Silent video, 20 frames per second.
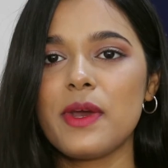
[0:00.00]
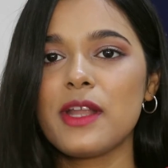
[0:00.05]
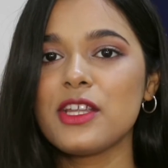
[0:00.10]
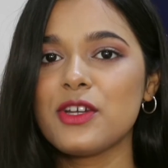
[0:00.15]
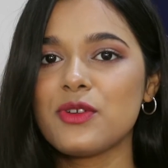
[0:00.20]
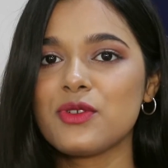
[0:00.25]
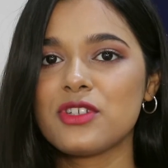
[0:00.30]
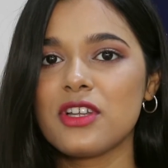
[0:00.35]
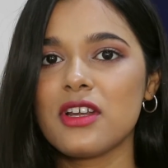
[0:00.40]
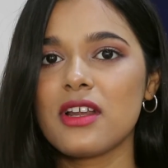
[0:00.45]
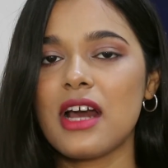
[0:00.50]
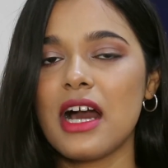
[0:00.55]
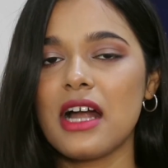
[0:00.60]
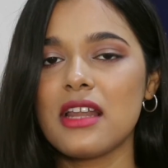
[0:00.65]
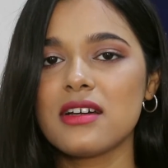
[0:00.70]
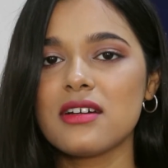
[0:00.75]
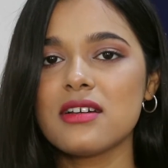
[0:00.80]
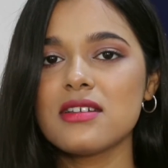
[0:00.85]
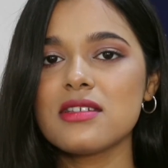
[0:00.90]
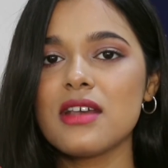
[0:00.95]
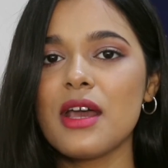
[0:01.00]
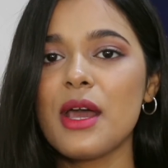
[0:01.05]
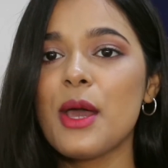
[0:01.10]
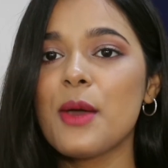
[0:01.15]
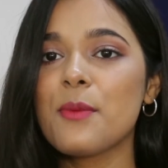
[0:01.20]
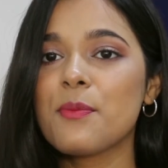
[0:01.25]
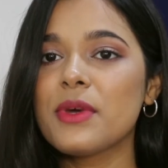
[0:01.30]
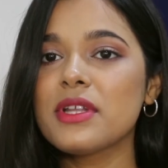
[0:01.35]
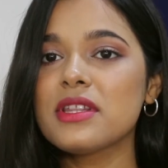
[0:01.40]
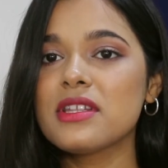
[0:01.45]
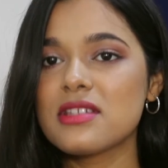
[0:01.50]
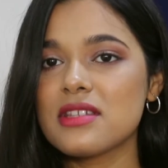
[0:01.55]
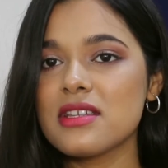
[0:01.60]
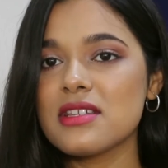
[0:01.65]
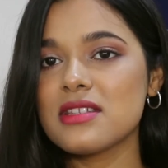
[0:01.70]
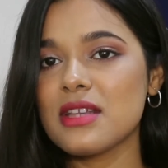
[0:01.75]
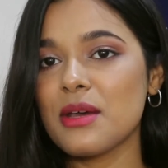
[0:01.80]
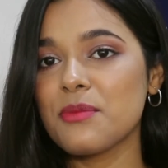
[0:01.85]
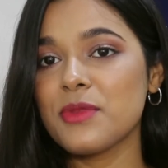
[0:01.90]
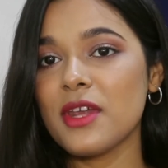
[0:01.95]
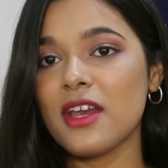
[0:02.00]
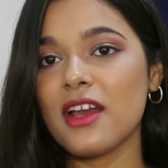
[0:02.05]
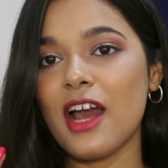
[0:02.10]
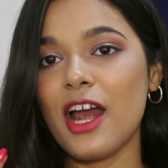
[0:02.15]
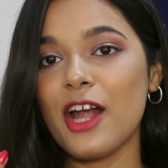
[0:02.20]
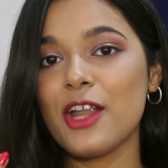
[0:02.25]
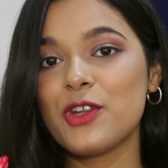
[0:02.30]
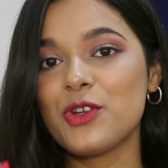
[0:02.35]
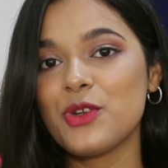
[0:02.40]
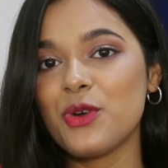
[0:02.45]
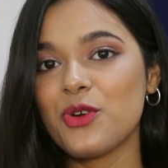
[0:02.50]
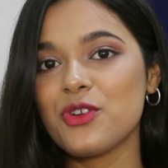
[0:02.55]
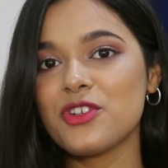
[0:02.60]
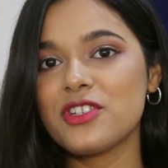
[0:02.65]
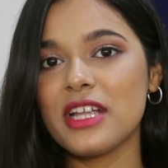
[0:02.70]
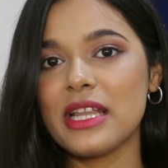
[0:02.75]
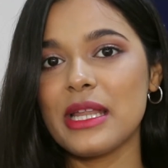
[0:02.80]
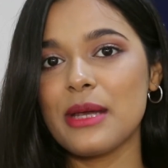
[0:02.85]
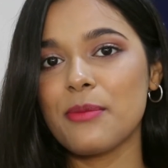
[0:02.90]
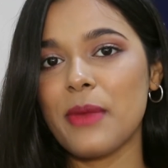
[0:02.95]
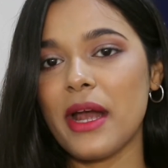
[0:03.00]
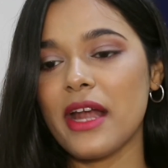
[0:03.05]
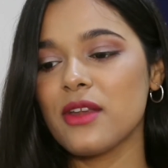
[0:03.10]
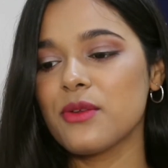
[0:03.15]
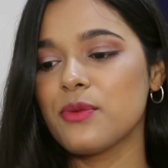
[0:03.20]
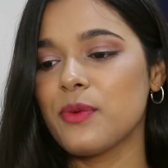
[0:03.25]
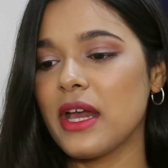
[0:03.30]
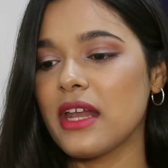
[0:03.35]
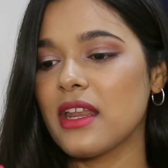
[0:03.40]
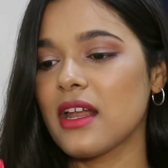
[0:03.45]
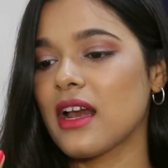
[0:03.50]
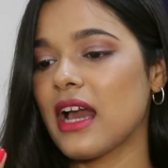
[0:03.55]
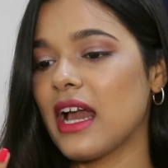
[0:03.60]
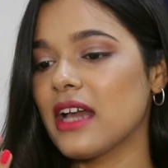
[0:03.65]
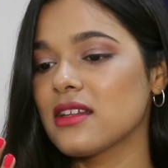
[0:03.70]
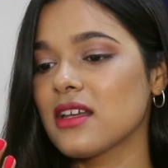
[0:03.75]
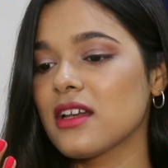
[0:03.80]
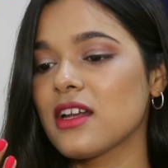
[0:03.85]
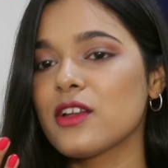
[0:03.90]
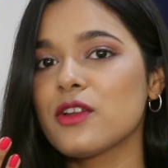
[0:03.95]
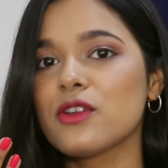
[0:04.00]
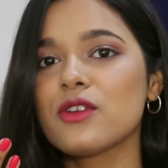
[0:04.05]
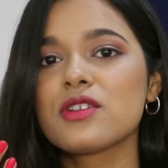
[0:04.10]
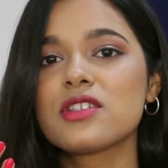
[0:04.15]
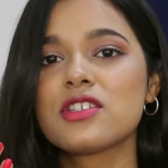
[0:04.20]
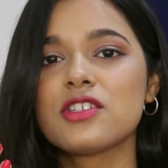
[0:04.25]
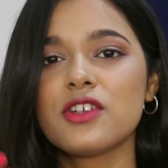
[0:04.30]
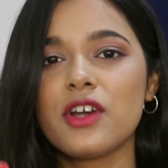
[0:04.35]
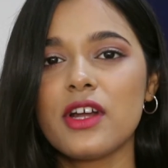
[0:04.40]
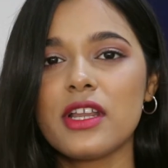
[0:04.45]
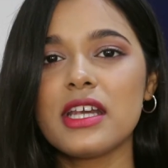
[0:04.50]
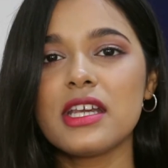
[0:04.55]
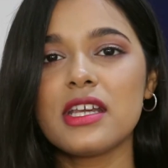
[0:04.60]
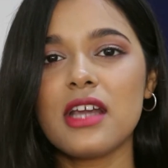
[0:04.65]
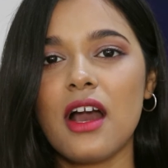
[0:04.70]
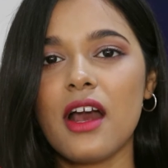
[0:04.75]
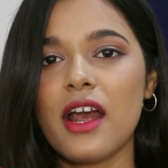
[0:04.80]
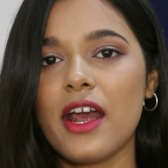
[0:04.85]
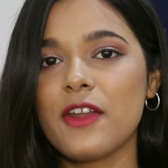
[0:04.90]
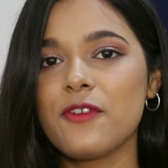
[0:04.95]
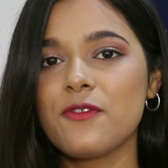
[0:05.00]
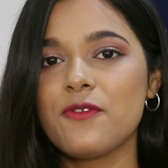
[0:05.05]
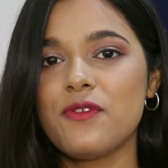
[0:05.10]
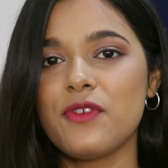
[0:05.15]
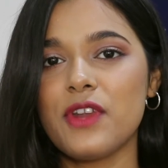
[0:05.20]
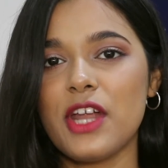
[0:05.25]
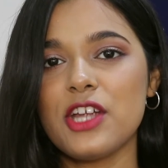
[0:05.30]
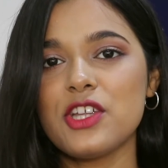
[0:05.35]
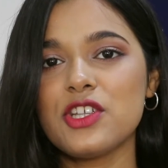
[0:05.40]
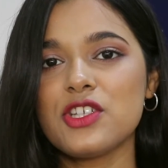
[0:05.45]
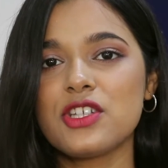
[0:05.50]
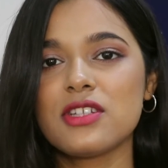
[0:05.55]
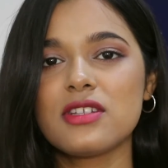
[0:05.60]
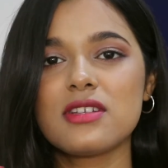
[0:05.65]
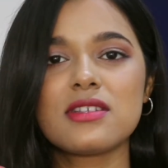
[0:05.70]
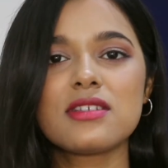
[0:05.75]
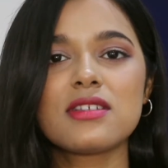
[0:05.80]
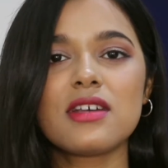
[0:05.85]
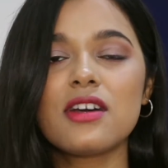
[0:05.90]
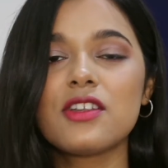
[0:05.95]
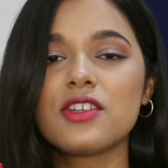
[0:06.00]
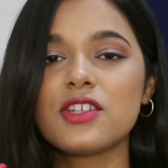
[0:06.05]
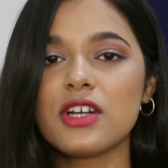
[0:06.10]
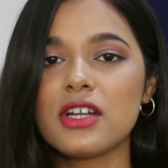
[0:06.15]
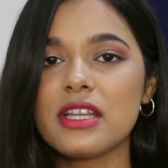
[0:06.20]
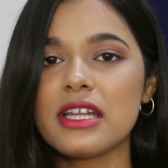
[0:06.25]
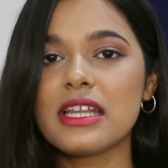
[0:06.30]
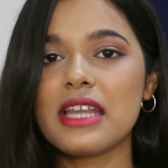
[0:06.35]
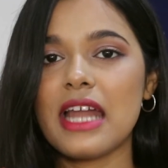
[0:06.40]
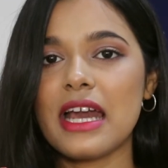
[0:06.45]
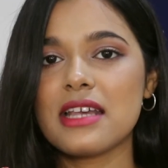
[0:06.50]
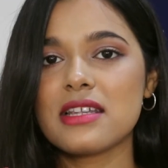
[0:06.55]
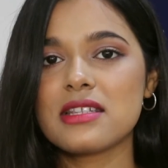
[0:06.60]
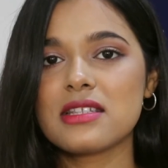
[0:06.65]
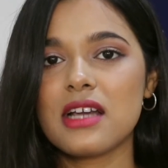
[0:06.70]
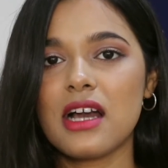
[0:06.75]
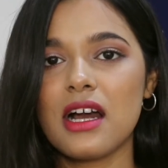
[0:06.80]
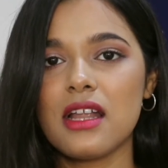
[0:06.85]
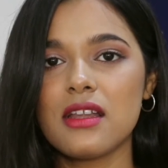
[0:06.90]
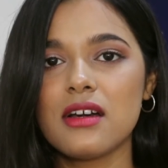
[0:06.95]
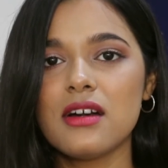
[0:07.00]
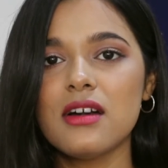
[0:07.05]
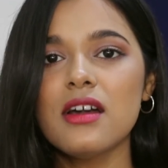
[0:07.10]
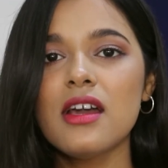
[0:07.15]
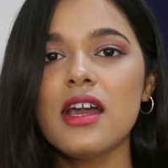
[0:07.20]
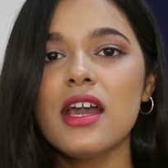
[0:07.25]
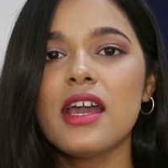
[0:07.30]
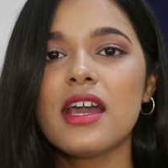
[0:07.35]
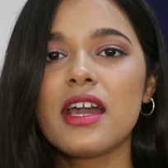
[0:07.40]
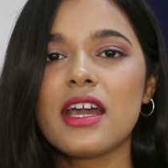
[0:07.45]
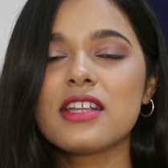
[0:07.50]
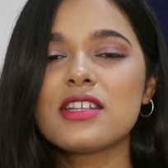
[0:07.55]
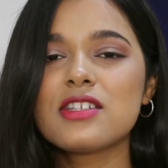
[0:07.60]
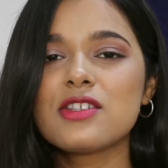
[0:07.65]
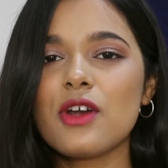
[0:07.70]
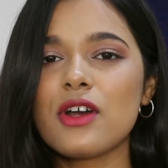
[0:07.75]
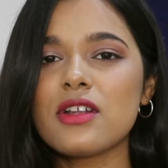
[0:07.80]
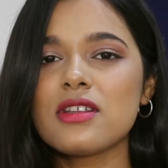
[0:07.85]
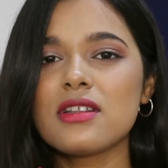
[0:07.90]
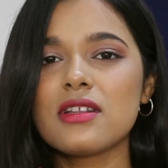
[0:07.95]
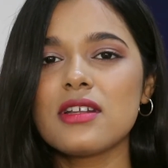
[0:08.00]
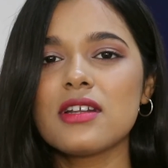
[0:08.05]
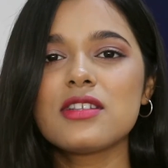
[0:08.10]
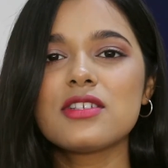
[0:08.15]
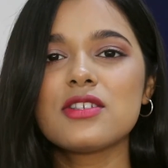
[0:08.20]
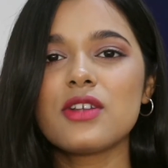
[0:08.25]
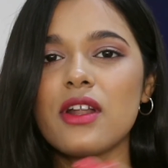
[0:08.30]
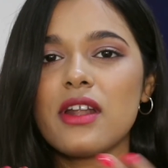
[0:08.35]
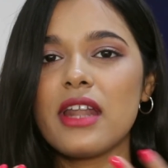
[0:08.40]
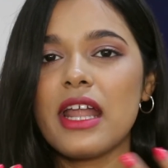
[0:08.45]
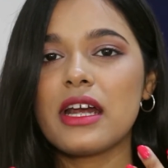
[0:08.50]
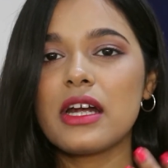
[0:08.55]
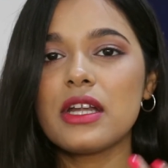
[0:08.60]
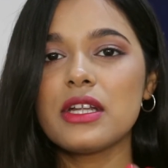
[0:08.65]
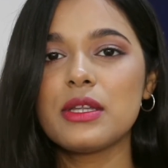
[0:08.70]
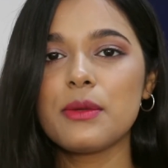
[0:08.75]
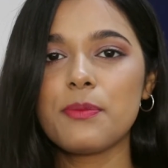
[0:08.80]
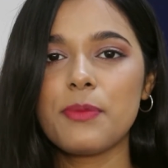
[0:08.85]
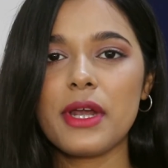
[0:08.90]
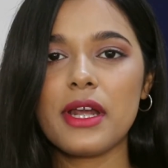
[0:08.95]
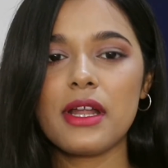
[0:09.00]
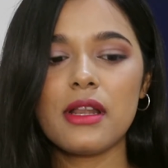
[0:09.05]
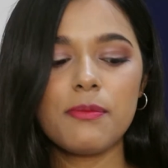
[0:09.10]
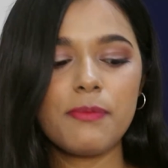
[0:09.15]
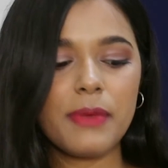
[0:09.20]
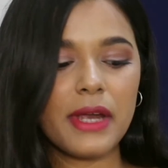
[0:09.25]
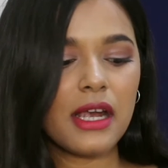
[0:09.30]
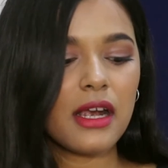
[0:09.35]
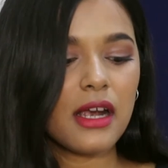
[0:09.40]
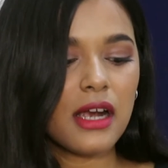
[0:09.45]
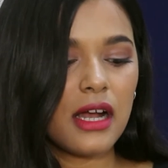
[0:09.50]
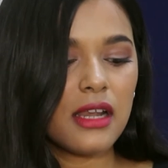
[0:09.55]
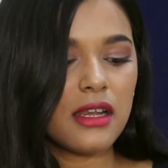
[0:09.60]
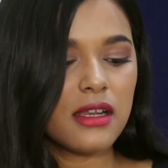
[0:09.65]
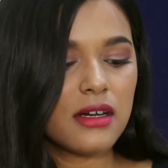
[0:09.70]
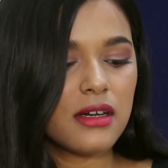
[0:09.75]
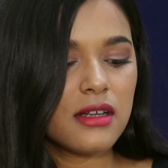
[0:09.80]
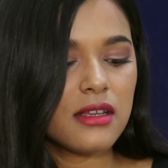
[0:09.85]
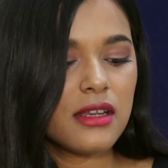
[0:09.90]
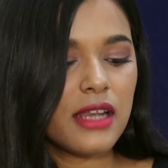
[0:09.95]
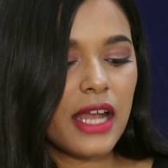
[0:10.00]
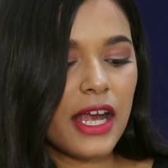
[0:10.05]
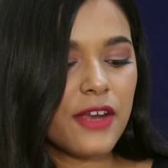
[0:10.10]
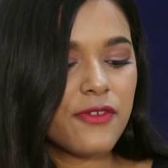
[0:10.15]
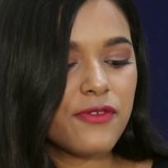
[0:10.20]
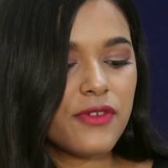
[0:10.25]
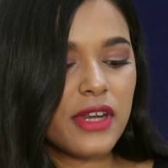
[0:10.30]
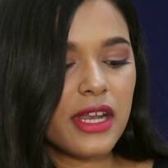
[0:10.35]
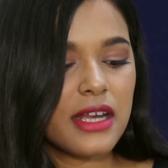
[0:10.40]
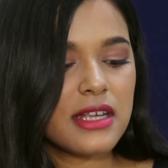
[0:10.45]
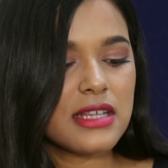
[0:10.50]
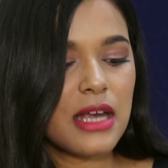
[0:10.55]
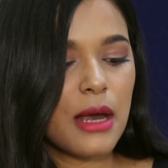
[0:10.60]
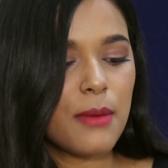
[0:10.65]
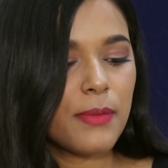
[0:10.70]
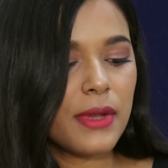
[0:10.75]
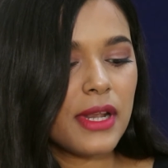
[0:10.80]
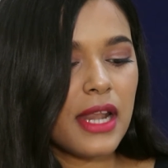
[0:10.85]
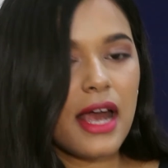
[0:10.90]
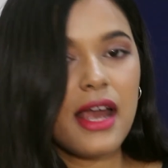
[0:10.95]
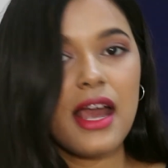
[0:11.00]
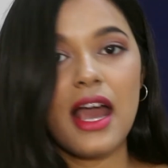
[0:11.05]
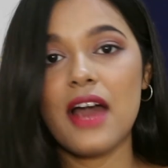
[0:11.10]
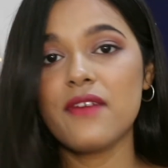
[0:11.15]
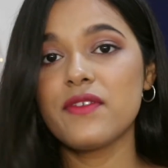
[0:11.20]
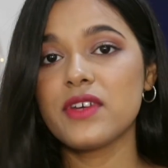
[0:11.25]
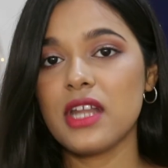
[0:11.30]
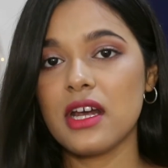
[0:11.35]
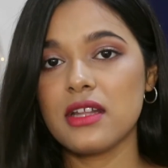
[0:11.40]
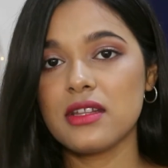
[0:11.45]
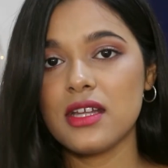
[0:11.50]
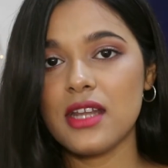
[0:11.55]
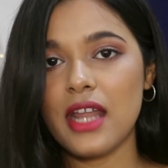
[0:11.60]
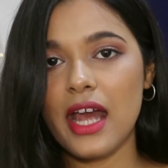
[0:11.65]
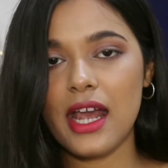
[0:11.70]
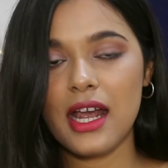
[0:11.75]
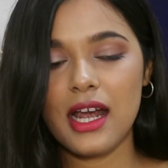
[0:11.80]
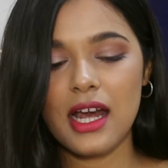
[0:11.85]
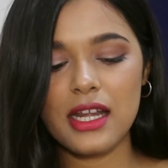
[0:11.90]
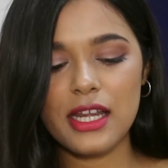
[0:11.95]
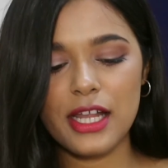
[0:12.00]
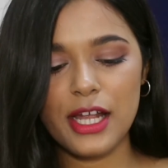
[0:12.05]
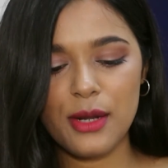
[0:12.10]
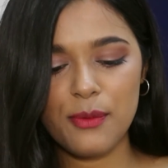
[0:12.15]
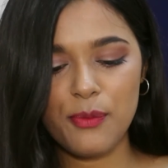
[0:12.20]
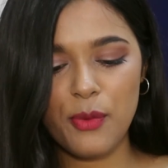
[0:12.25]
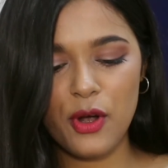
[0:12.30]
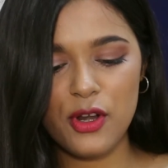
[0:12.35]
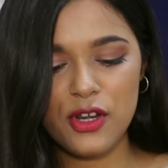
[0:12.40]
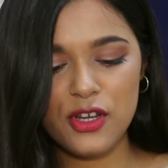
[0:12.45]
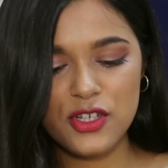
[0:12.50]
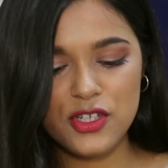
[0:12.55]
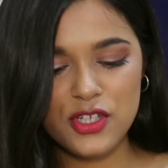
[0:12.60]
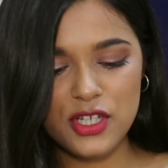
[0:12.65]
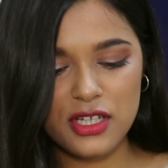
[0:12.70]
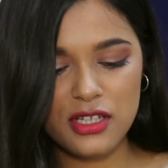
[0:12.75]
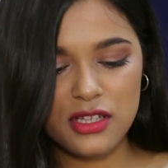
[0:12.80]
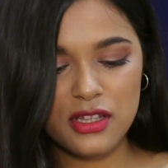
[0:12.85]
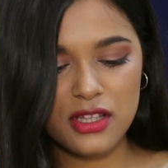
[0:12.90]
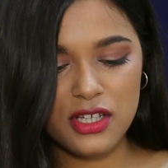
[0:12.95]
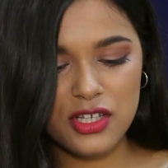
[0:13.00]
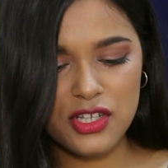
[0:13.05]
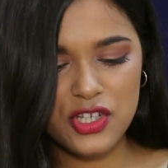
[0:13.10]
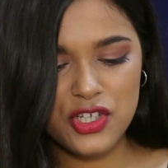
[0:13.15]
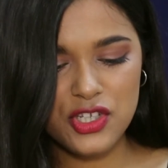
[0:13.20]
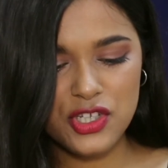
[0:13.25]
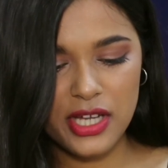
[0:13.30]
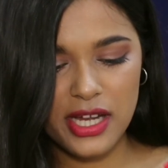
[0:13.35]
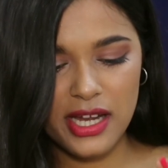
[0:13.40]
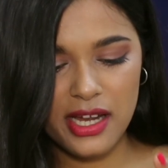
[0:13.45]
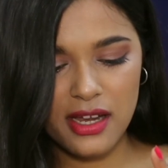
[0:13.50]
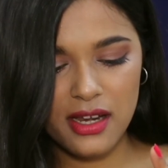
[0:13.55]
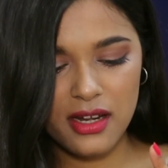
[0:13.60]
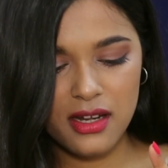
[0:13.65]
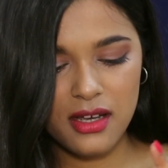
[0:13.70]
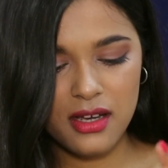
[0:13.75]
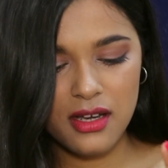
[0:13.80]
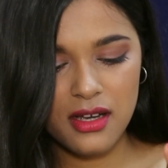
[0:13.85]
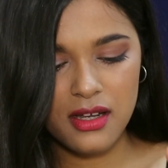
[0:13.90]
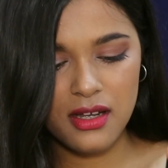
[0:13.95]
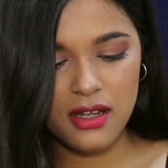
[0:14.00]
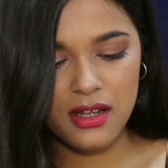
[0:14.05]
wear neutral colors, but this is something I don't really mind wearing. I think it looks really young and fresh. This is a really nice color. It's not like a typical pink color. Like, for example, I have another Nykaa nail polish in the shade,